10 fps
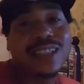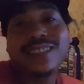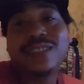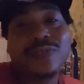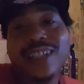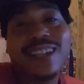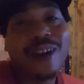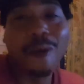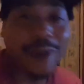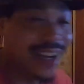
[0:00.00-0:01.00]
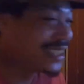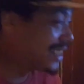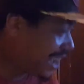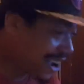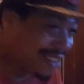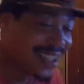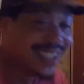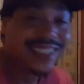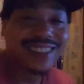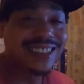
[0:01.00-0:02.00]
end this video right now.
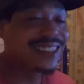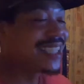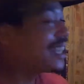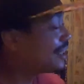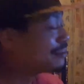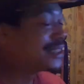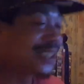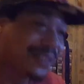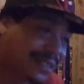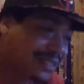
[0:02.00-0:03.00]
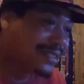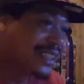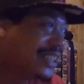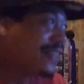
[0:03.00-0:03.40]
Cause damn, dude,